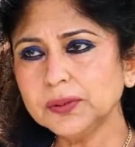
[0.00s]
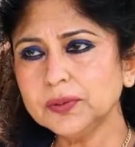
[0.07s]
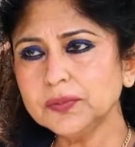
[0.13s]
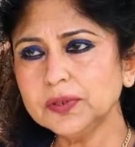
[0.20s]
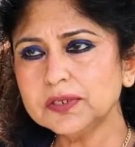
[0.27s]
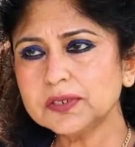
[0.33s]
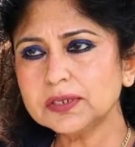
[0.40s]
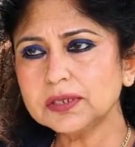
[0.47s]

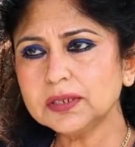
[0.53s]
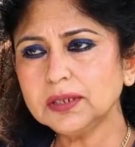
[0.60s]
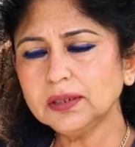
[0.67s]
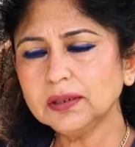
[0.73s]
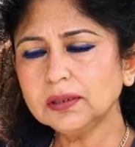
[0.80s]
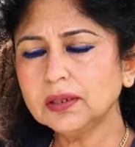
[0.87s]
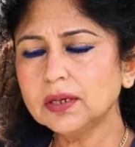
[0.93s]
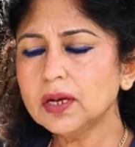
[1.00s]
University,
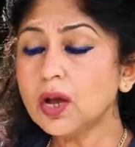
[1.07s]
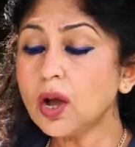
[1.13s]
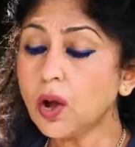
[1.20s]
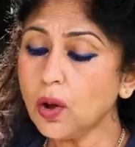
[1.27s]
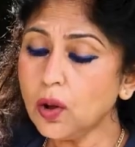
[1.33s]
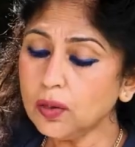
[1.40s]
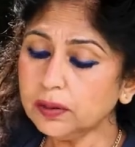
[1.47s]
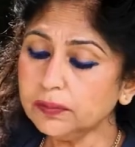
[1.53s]

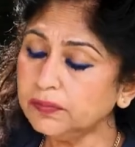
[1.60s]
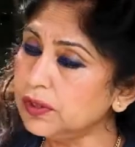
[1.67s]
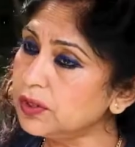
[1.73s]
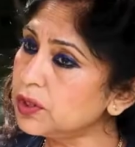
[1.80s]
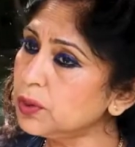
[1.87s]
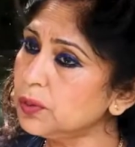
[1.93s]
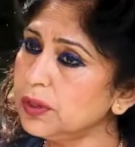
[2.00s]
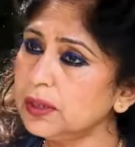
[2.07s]
or if the
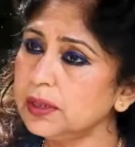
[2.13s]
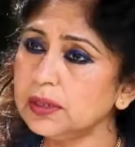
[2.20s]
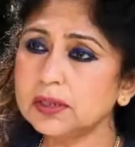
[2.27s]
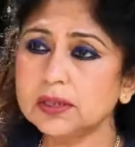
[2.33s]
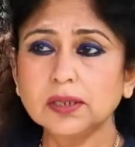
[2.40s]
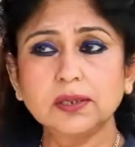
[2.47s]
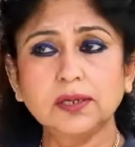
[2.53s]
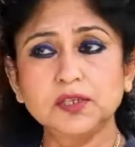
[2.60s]
student
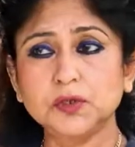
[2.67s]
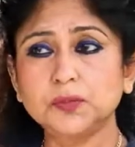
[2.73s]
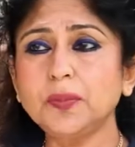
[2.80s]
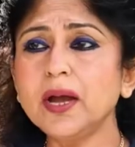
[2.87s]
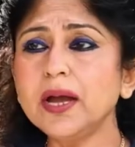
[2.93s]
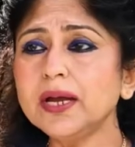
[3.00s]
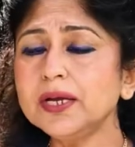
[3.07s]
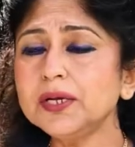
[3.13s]

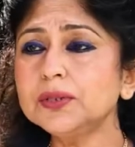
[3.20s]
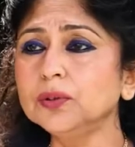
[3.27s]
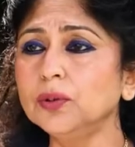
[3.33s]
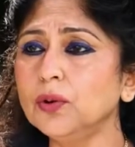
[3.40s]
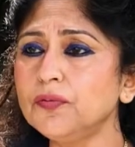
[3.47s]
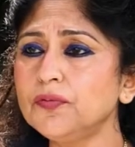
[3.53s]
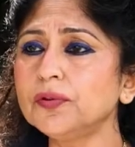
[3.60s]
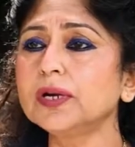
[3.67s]
aspire to
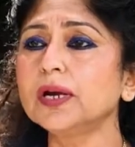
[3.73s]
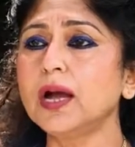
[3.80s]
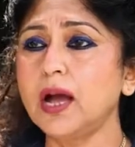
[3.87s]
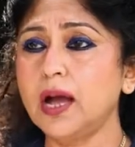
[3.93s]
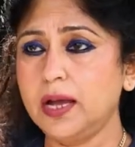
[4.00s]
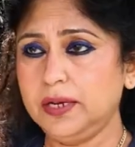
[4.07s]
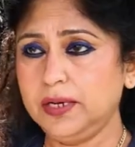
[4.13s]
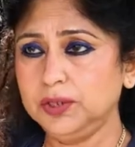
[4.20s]
go for a
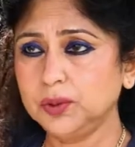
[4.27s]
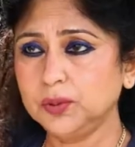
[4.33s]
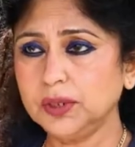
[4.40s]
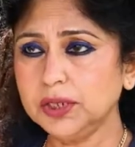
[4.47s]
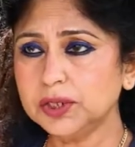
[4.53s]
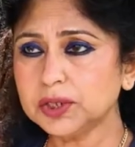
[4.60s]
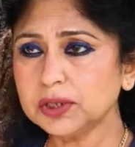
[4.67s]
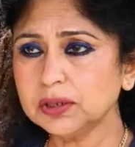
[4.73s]
higher
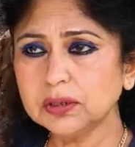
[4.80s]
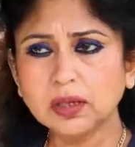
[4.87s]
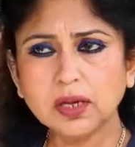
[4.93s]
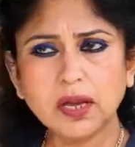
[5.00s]
education